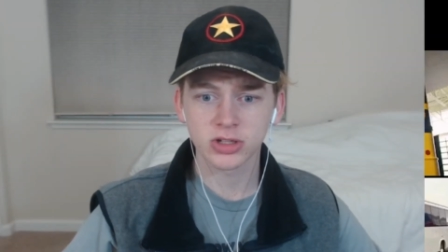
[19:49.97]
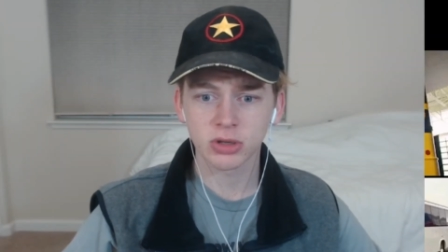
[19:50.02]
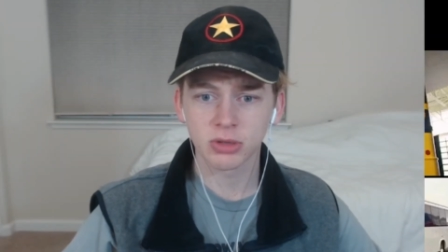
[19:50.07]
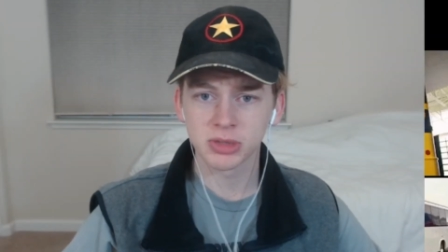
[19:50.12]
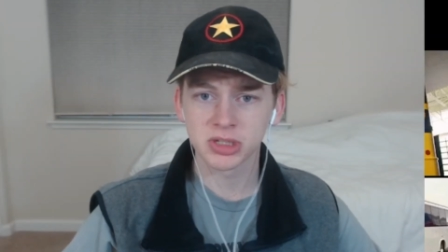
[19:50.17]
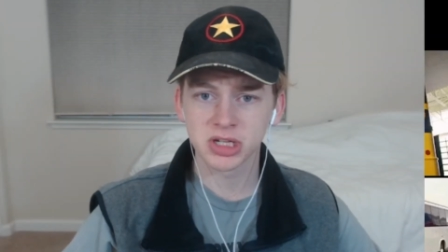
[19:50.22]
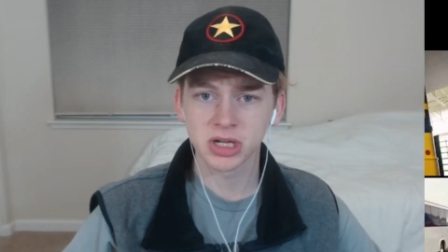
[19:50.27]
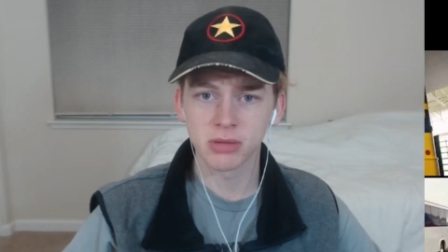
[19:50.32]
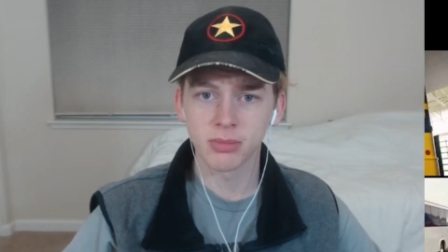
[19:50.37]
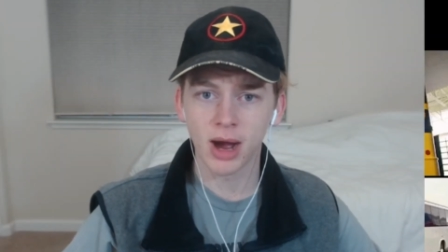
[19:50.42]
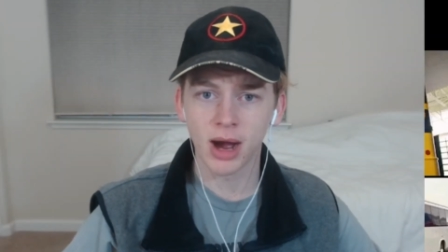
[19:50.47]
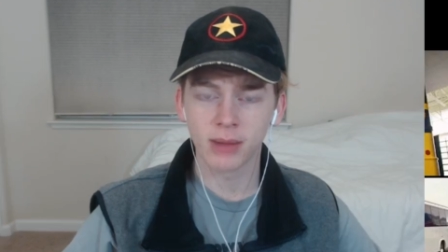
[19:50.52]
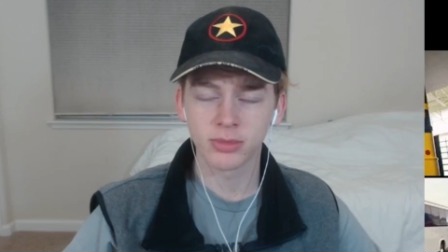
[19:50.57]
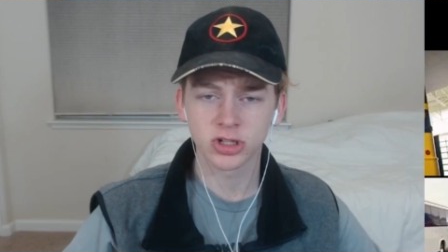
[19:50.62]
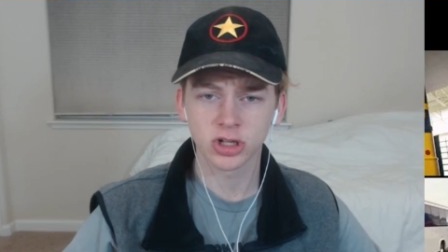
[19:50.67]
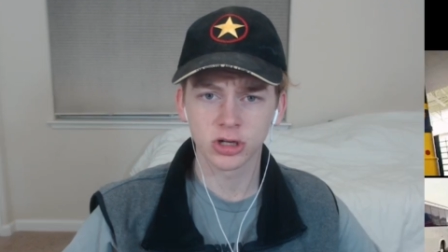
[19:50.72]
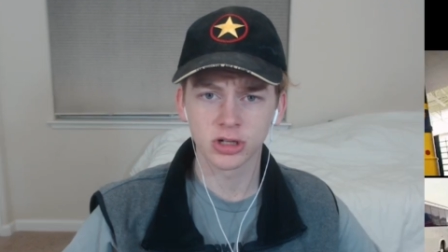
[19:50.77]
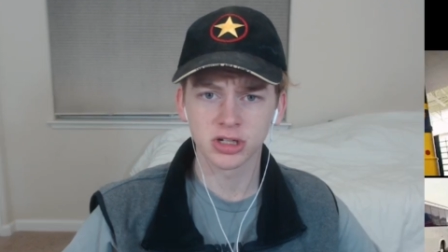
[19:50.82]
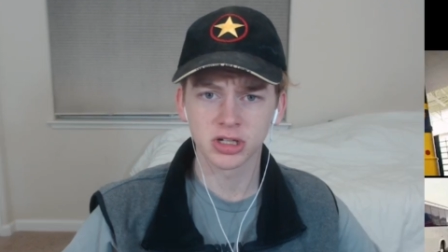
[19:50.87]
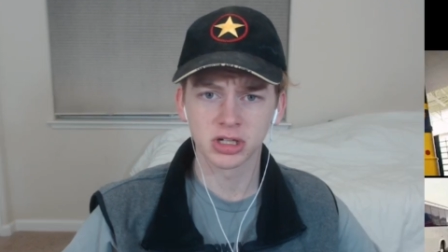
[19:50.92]
Show it to your mom,
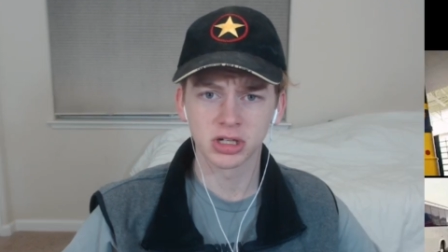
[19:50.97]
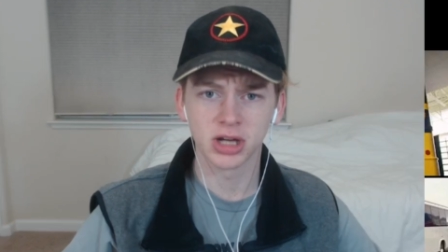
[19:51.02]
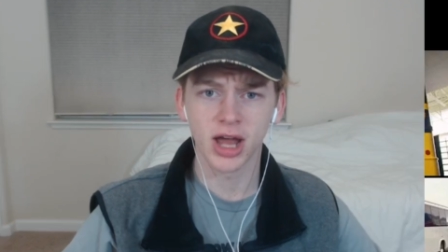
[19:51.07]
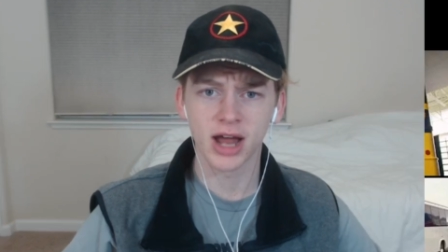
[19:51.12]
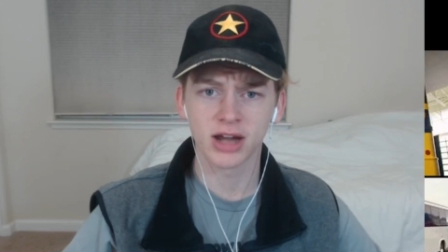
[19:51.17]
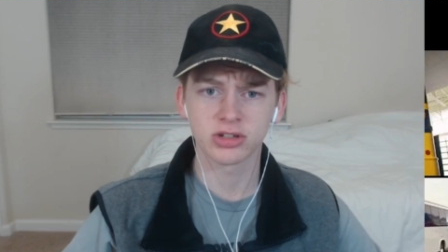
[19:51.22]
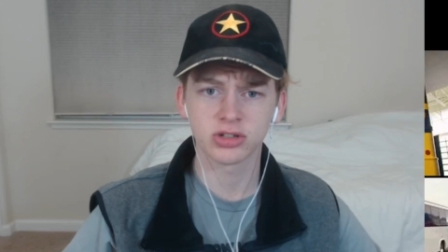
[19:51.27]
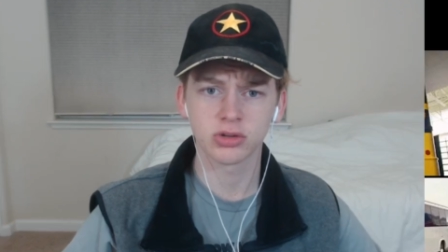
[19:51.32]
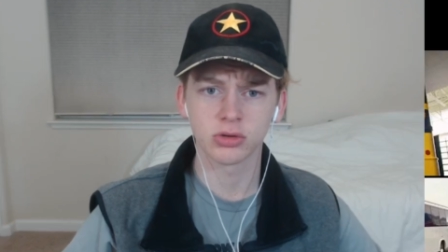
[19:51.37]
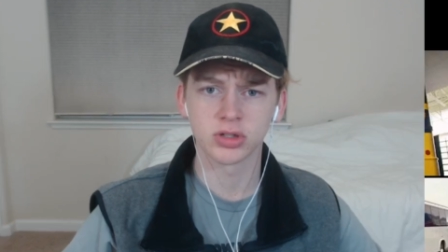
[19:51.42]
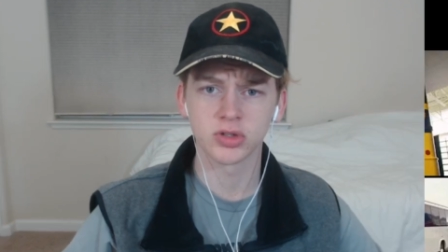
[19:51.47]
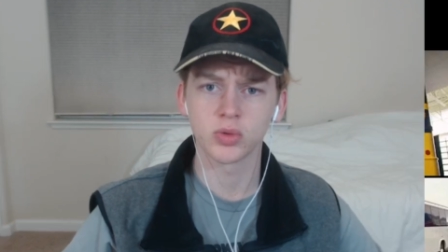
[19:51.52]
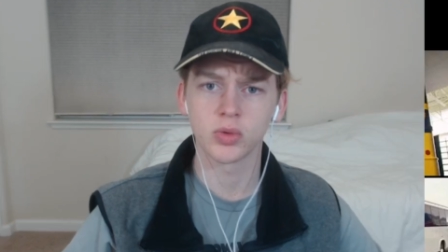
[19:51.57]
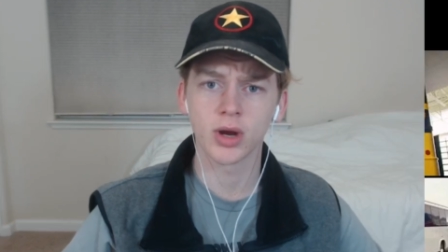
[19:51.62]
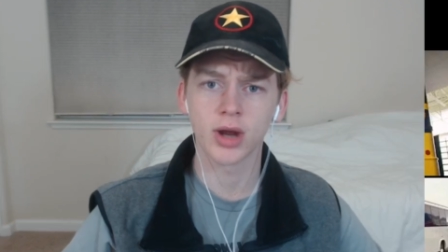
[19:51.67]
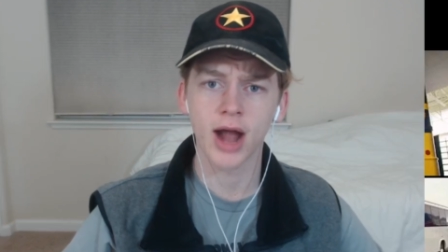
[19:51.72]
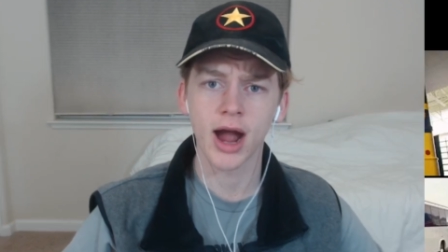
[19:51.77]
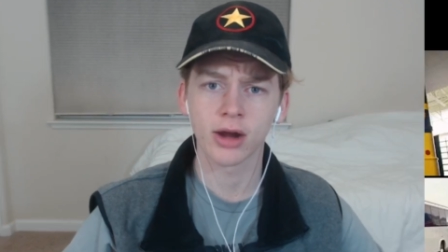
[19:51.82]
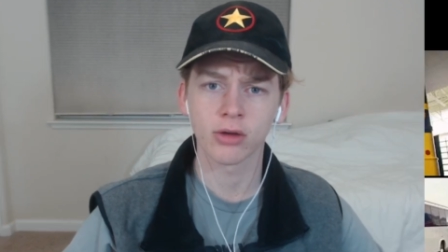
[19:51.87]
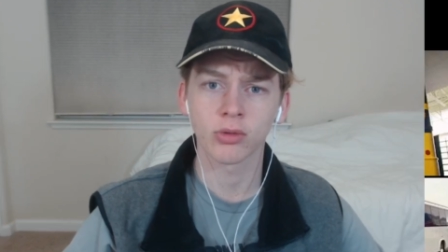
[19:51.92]
share it to your dad, show it to a
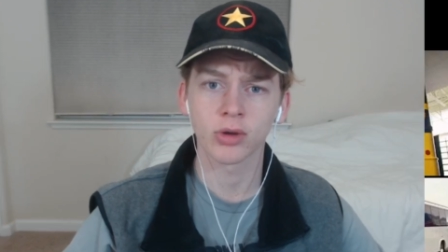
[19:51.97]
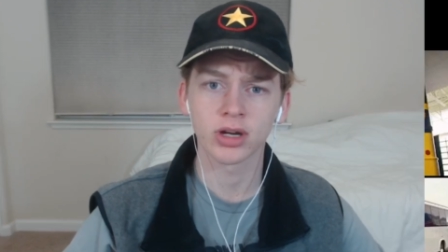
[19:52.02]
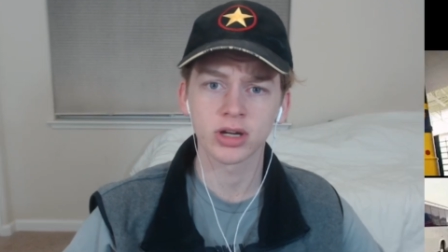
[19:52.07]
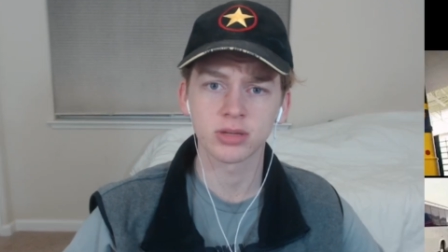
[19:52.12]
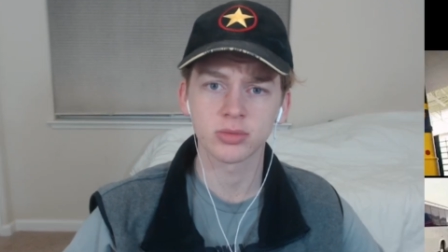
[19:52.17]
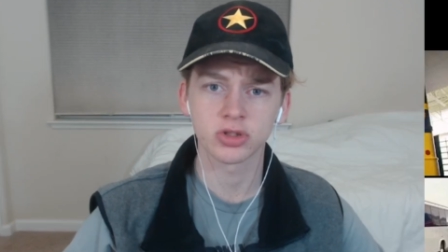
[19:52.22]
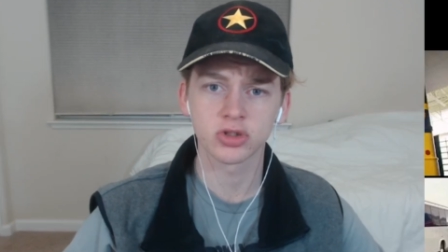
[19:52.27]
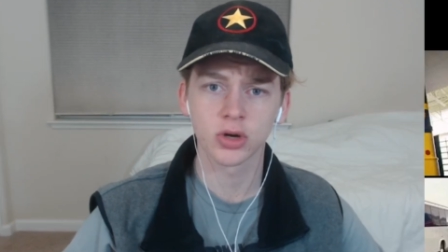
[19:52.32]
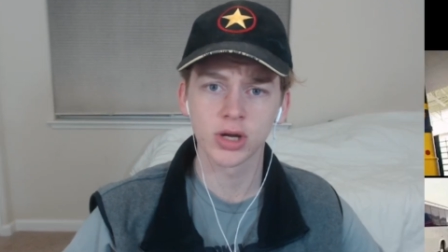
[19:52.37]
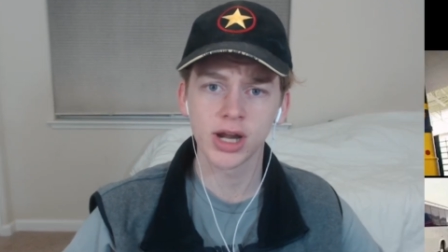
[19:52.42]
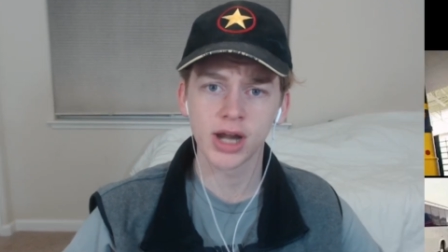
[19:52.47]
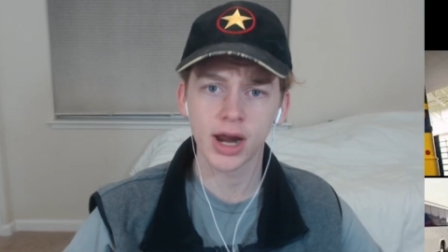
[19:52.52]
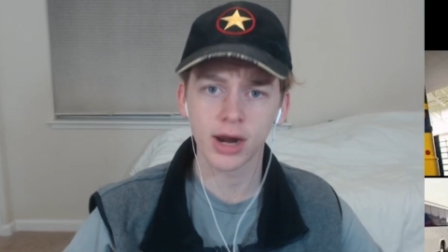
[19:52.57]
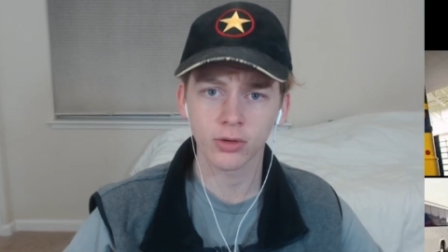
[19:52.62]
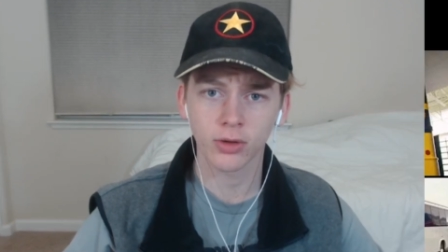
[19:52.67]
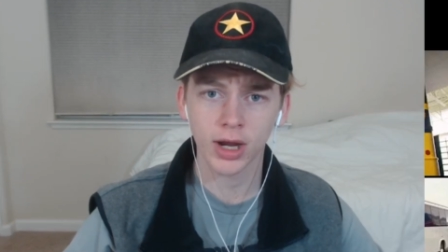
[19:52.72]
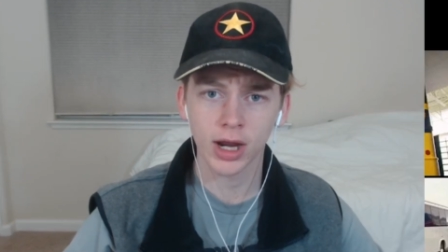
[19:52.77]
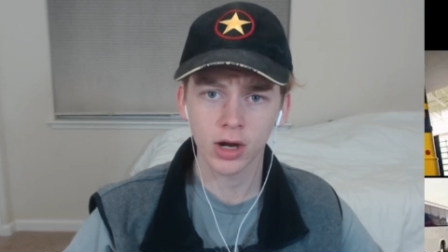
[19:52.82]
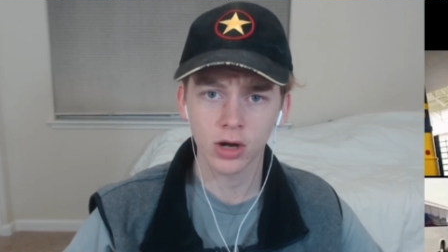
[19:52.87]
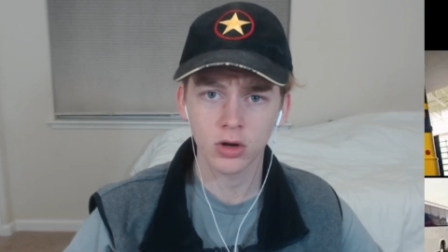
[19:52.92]
guy on a random street. I
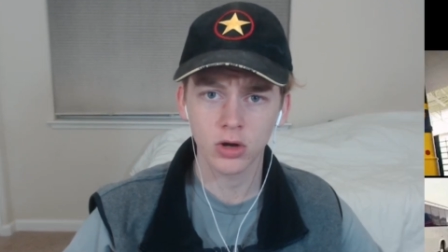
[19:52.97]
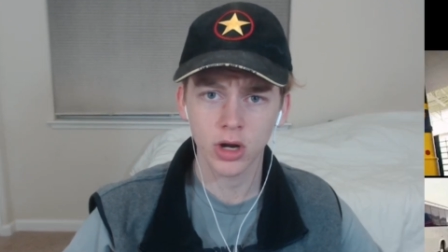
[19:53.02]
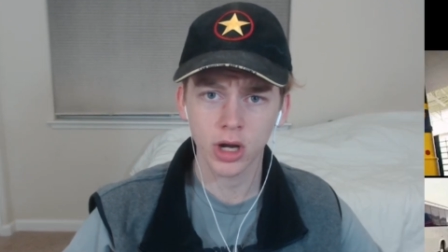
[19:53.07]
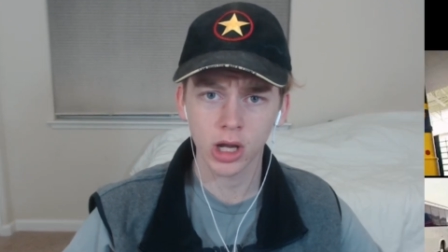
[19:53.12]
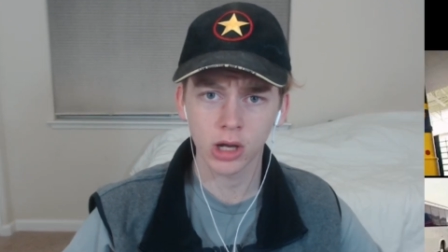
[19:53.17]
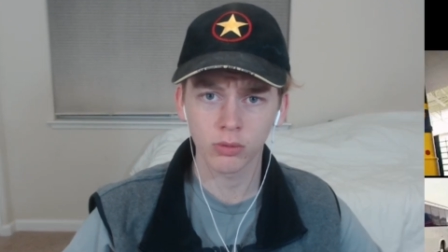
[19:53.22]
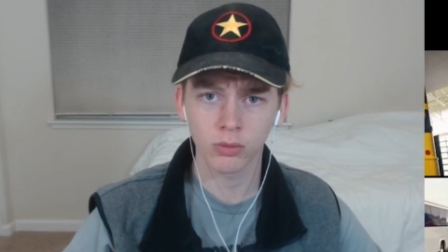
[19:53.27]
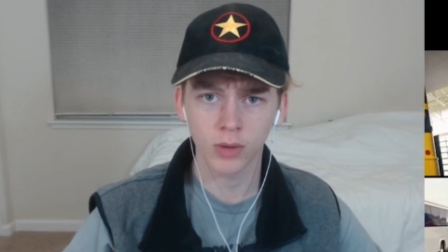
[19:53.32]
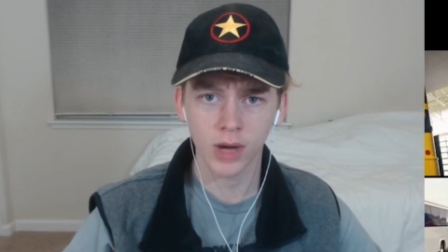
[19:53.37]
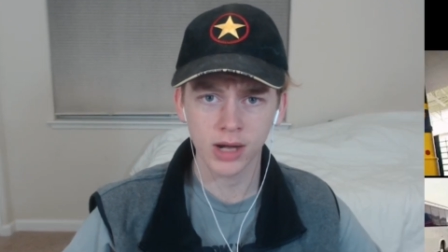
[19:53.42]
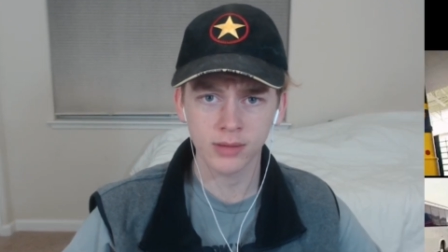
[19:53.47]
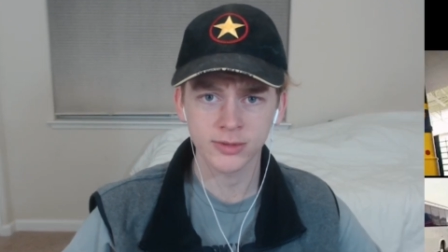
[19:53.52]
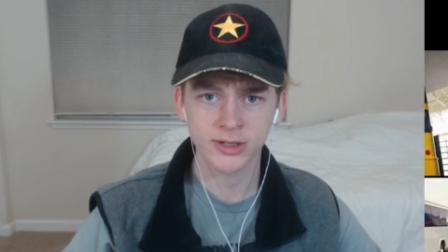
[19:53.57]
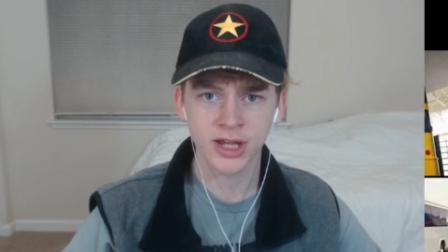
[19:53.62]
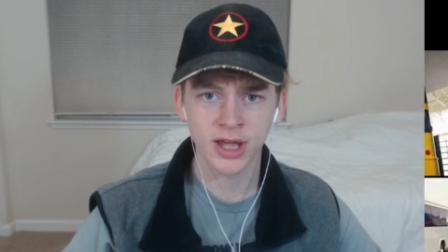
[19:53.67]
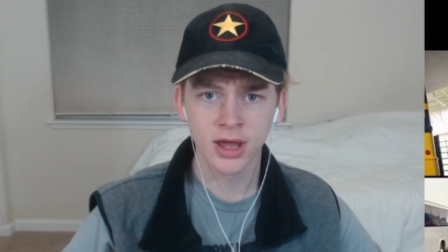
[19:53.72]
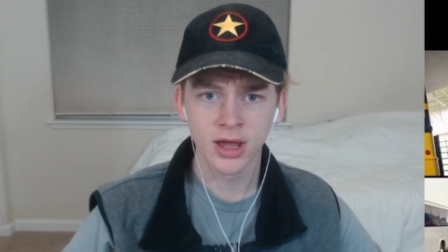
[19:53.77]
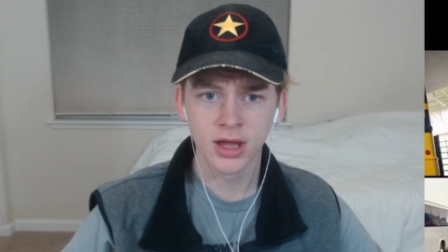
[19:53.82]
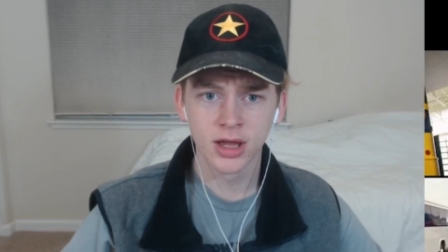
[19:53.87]
don't care, don't get raped.